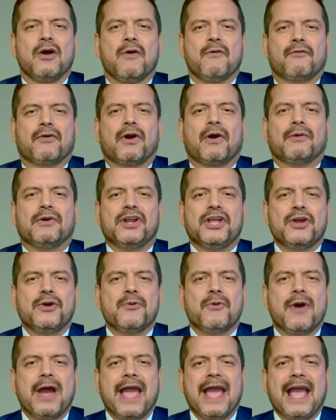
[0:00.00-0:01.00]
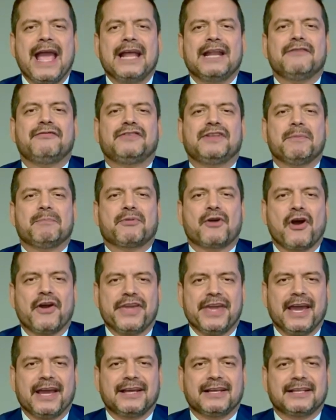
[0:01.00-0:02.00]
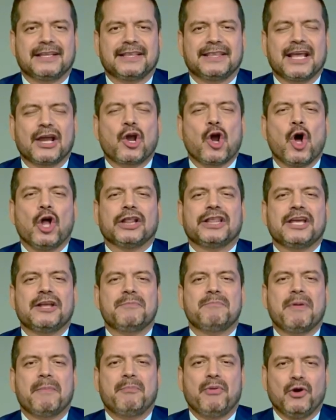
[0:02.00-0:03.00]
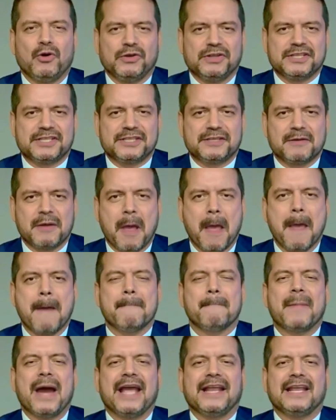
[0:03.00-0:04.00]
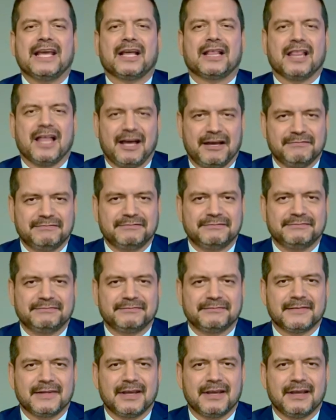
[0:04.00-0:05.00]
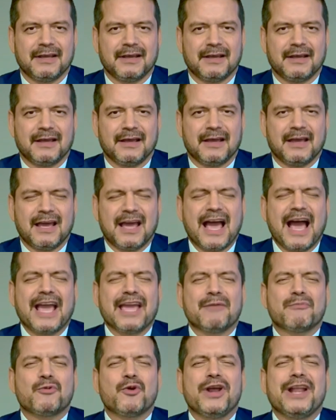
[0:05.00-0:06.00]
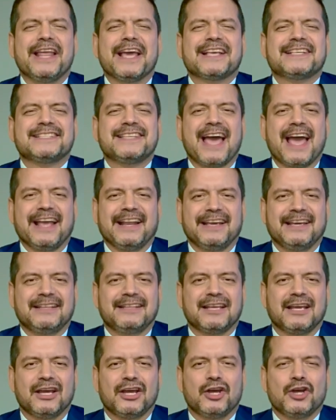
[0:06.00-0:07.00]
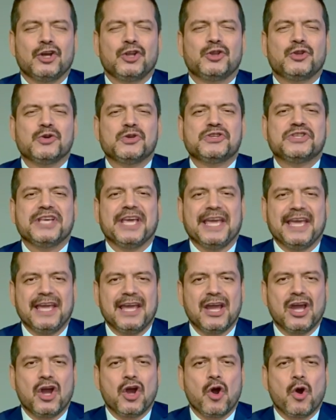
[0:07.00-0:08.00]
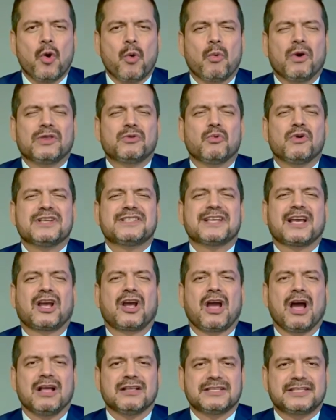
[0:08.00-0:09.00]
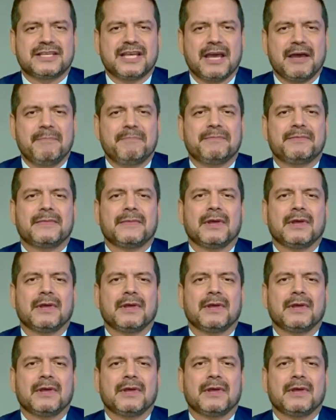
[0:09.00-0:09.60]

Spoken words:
for our new NFT project, the Golden Baboons Mining Club. I am really excited to see what was a concept